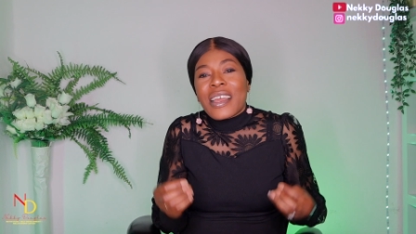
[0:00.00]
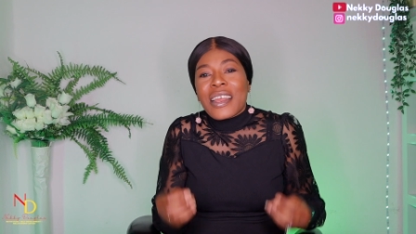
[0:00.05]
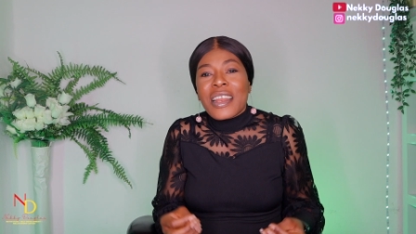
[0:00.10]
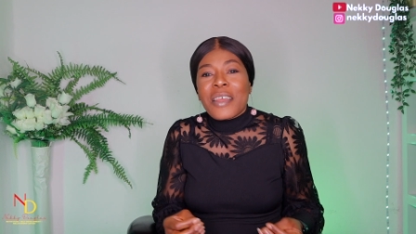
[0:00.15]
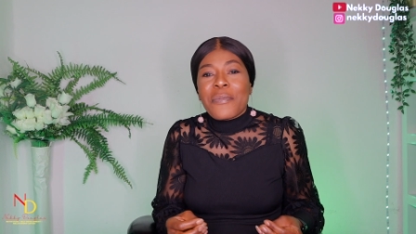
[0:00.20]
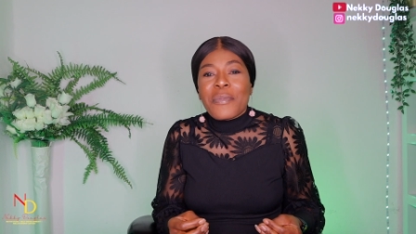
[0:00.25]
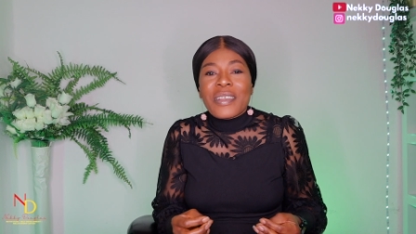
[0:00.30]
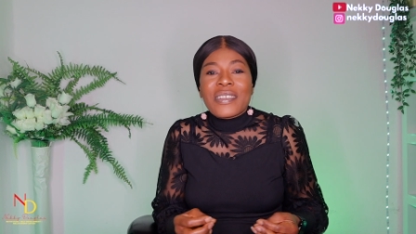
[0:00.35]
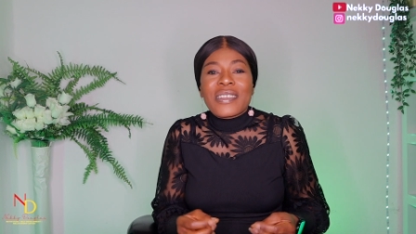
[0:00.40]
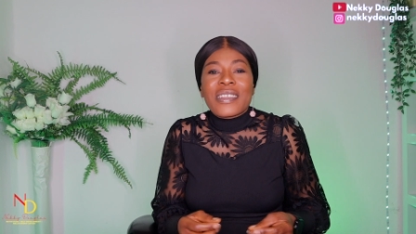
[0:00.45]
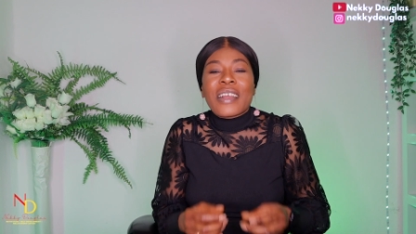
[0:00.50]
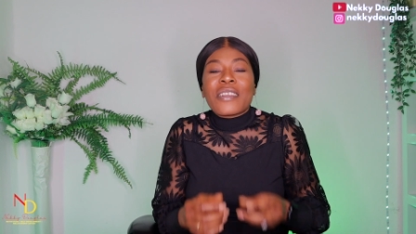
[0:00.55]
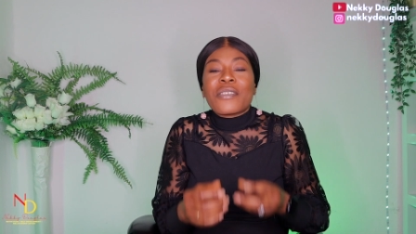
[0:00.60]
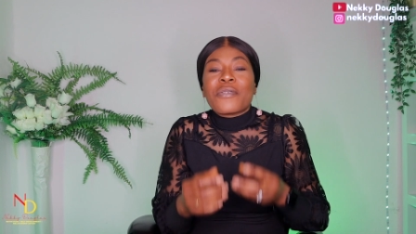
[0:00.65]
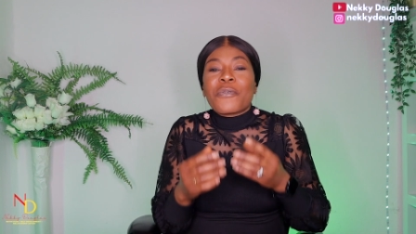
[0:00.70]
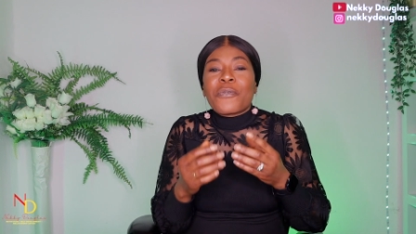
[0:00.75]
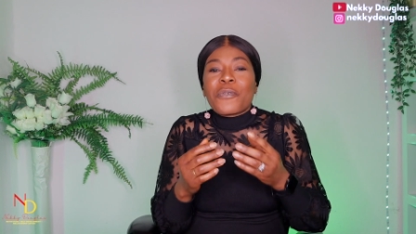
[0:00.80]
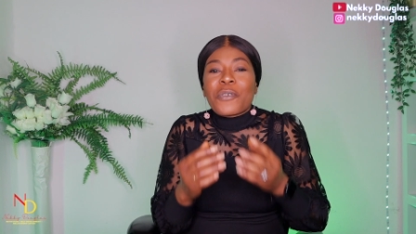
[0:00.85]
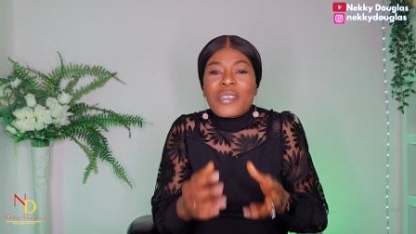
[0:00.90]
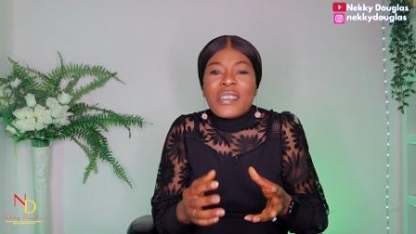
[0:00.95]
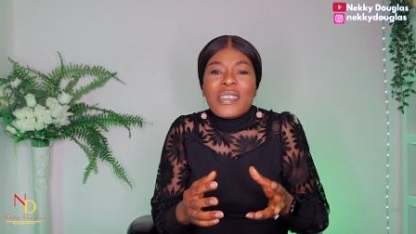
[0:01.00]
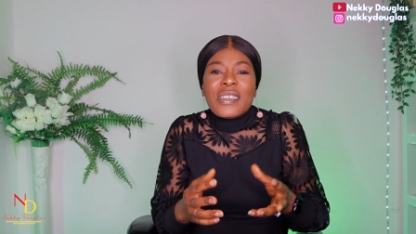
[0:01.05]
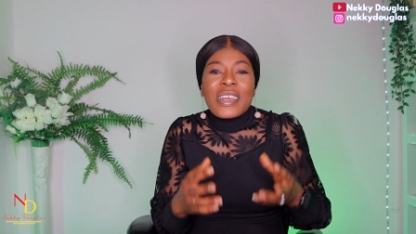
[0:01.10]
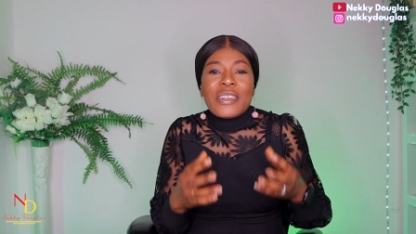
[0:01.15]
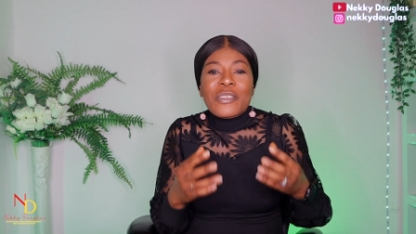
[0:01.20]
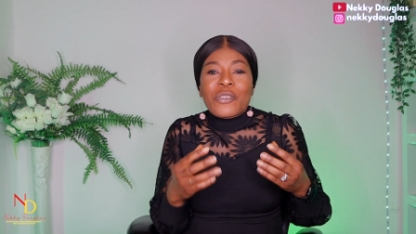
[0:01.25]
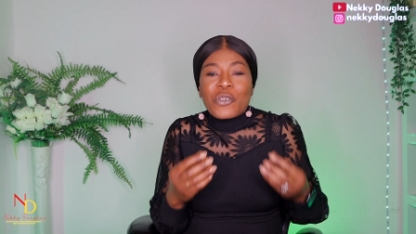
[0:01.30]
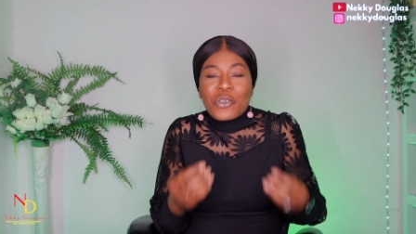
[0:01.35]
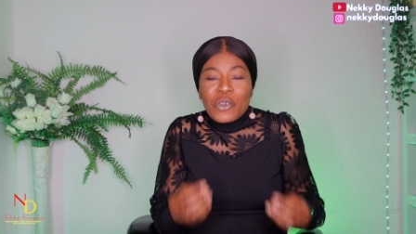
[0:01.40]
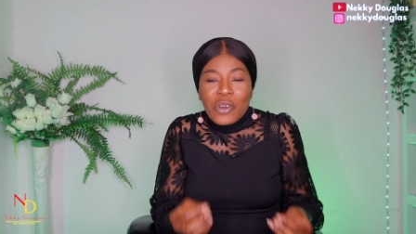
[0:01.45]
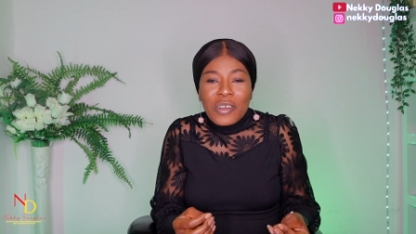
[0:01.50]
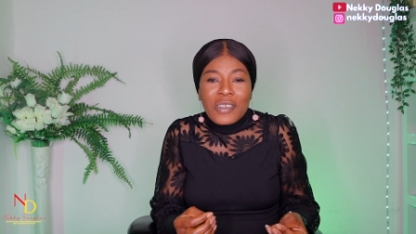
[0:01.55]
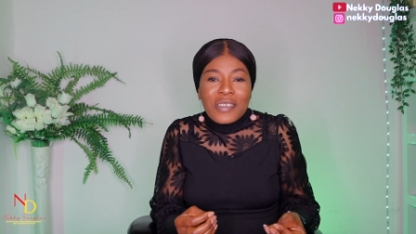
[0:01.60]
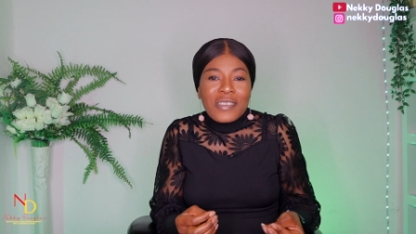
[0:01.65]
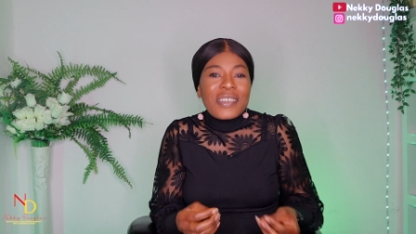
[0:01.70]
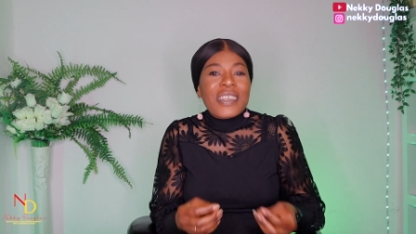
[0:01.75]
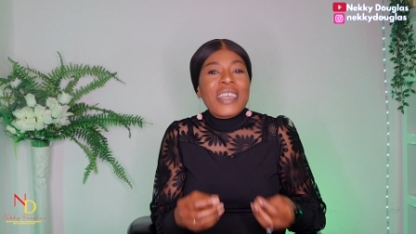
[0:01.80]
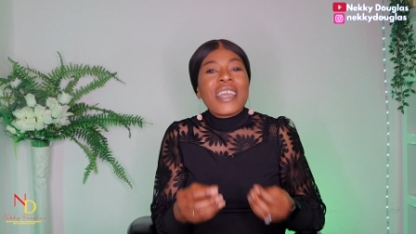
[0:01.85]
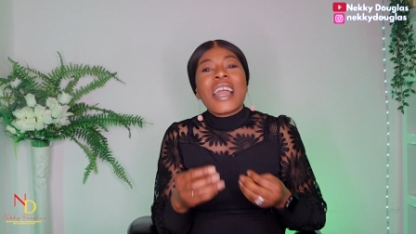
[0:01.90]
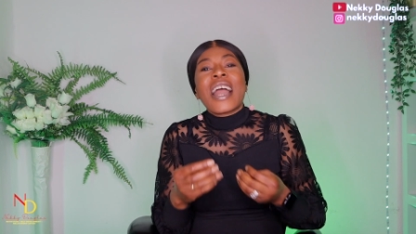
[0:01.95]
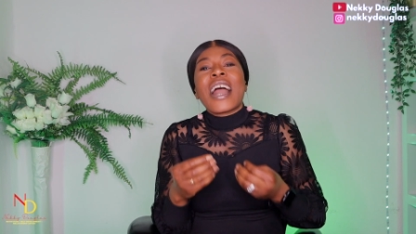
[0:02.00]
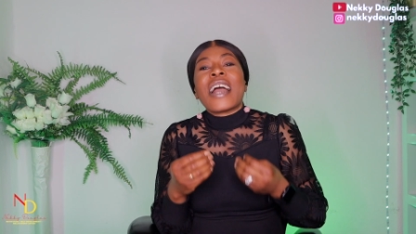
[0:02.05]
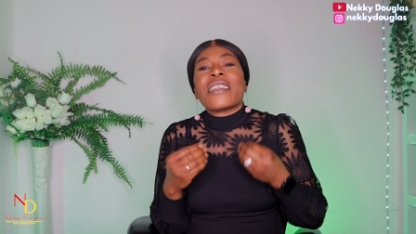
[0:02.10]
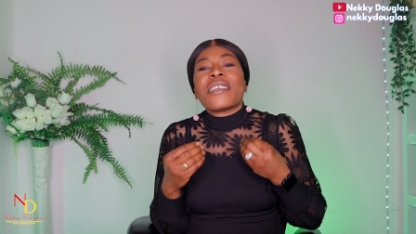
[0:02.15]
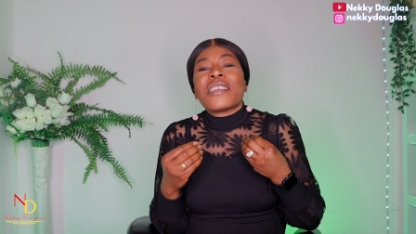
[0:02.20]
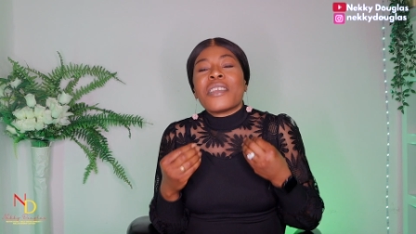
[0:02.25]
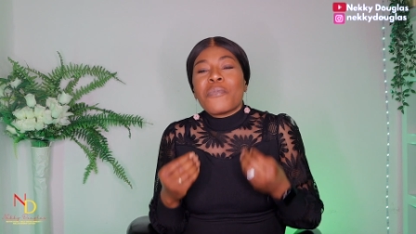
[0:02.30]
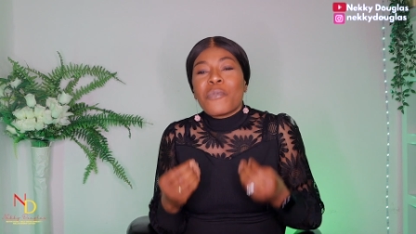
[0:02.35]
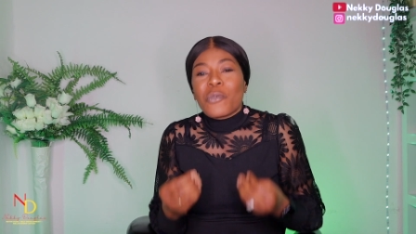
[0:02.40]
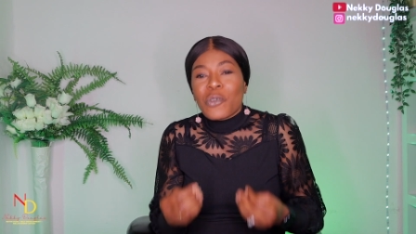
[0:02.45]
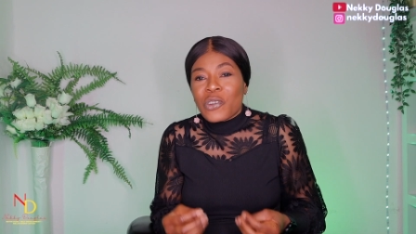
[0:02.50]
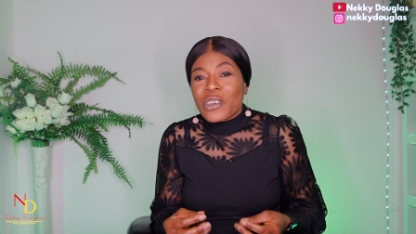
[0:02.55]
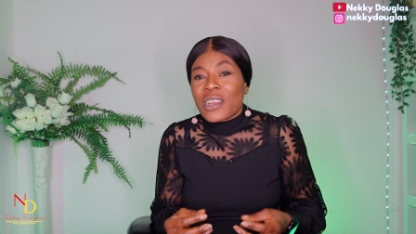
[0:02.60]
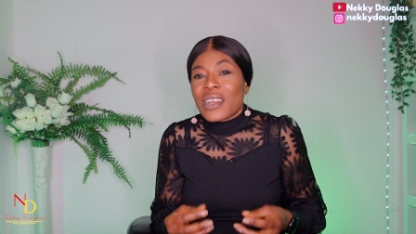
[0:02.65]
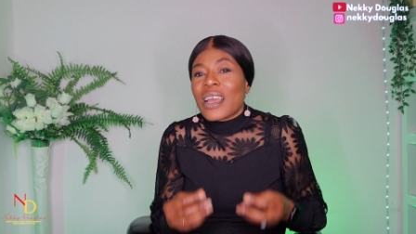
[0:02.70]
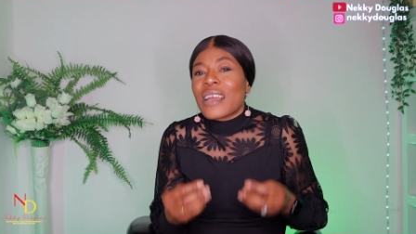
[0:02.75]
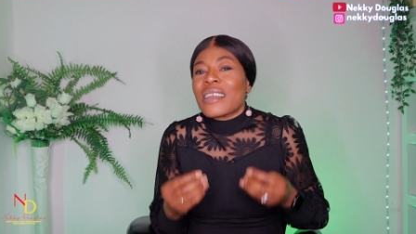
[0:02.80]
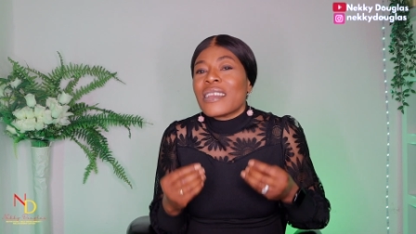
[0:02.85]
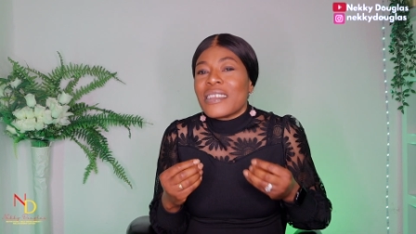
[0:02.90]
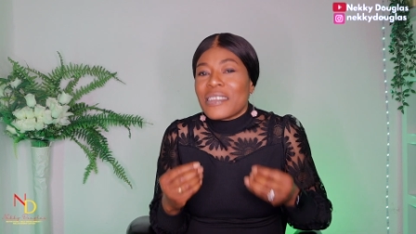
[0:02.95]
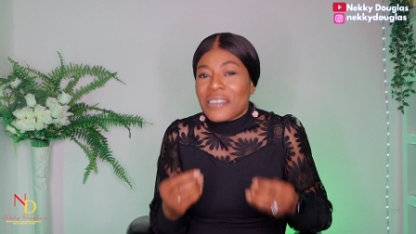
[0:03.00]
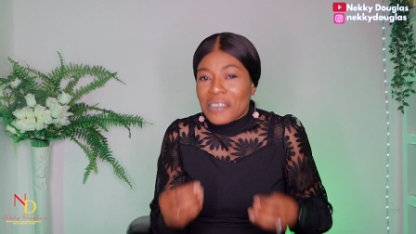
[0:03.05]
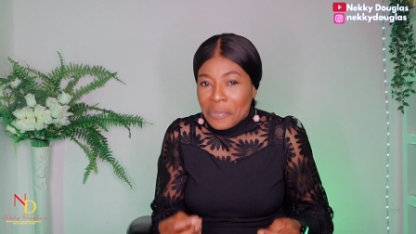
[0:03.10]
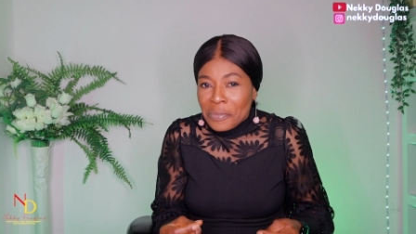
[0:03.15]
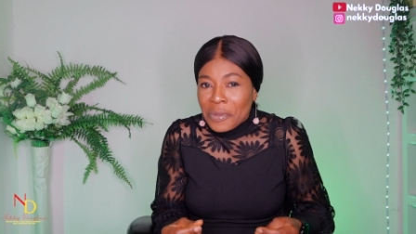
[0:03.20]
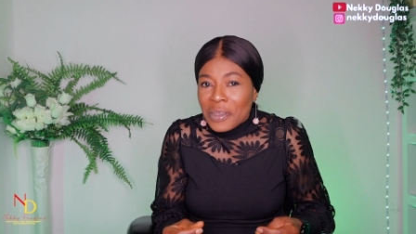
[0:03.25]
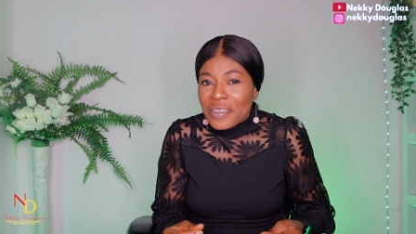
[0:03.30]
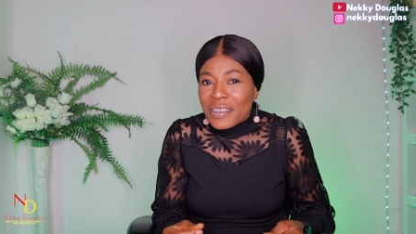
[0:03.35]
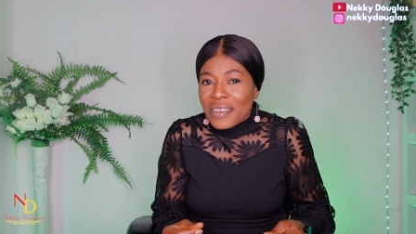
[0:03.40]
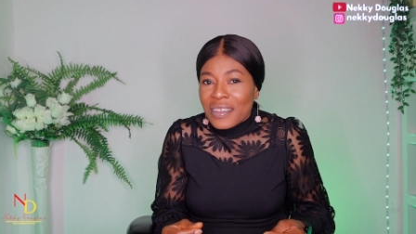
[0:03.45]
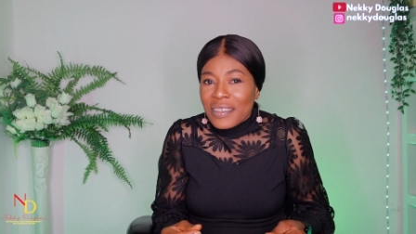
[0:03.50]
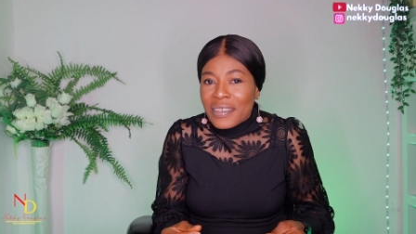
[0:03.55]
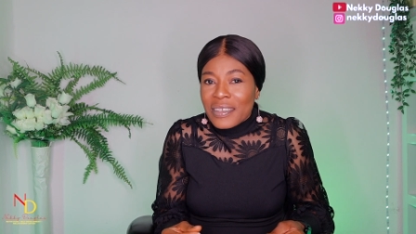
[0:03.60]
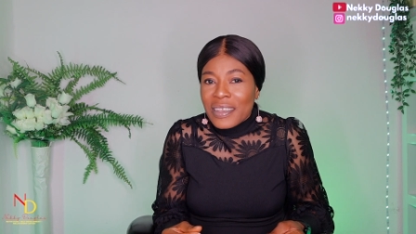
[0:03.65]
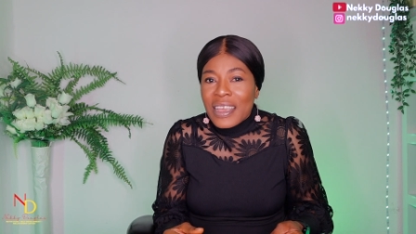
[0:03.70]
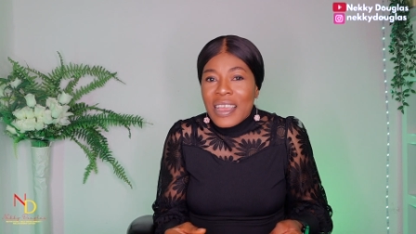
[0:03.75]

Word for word: elements that foster trust and emotional intimacy.